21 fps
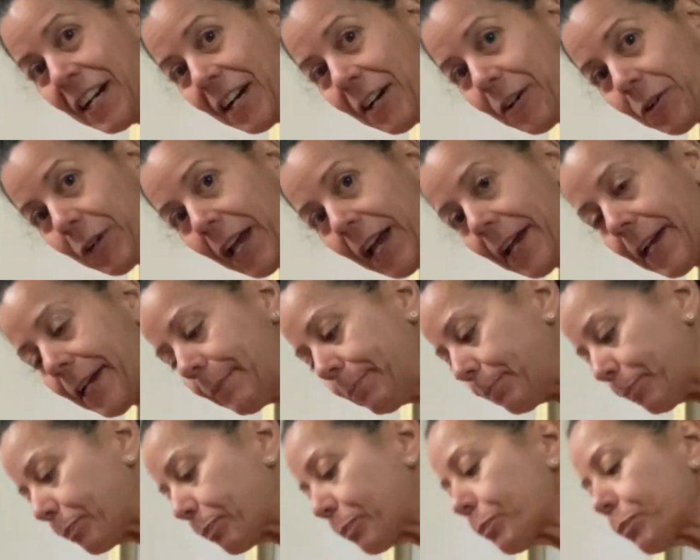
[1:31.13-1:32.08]

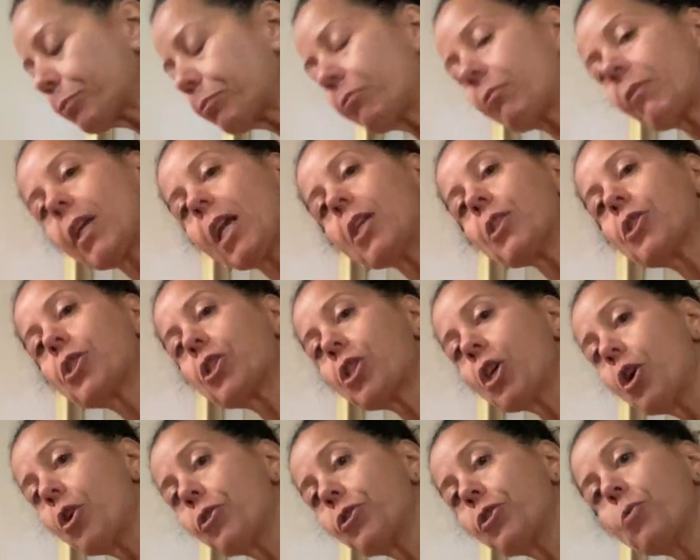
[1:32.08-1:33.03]
Okay.
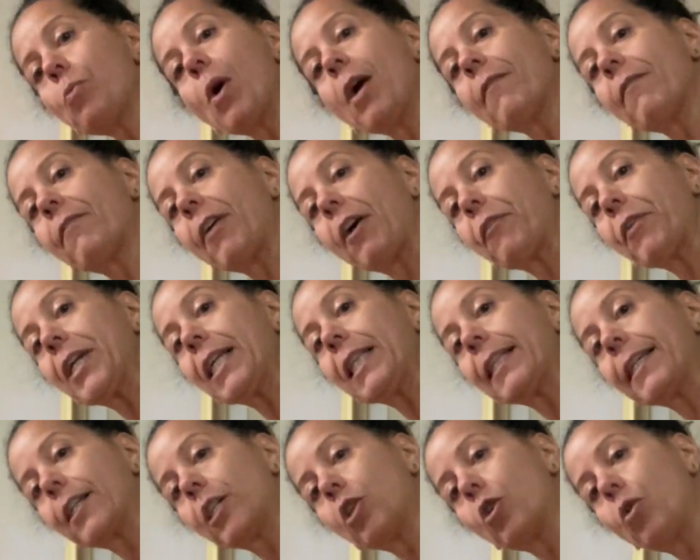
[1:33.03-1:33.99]
So you want very
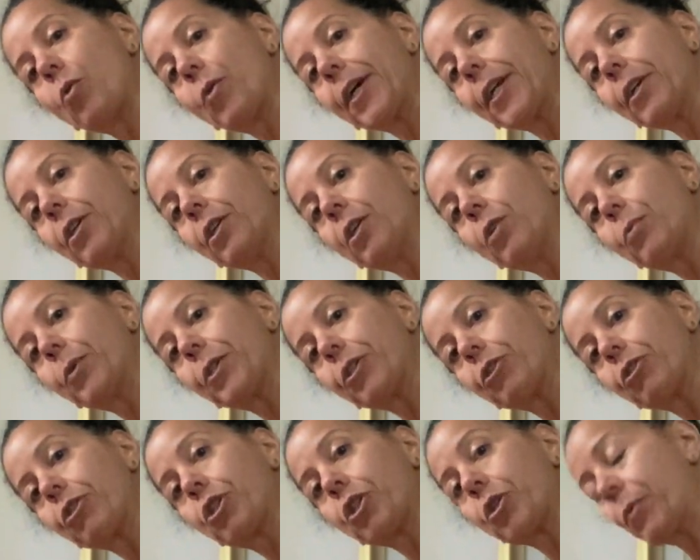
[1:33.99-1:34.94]
little oil when
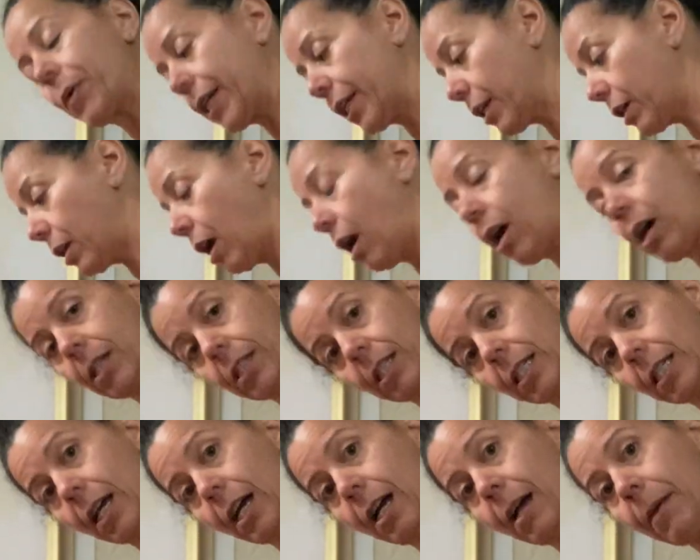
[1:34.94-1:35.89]
you're doing
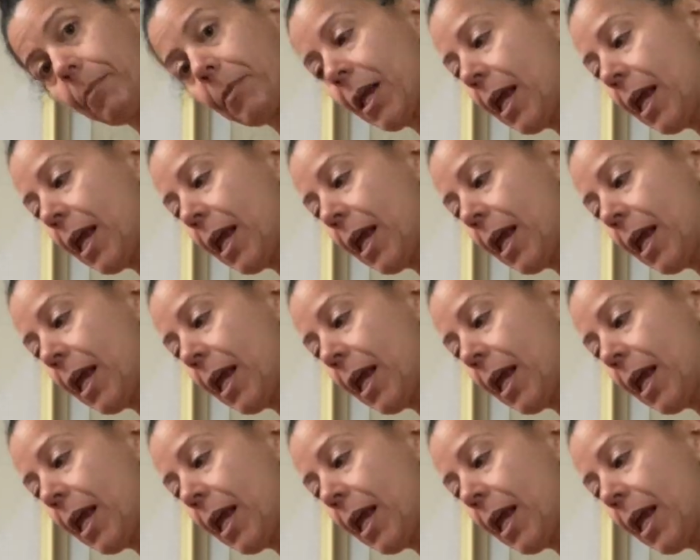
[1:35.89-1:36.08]
Kansa.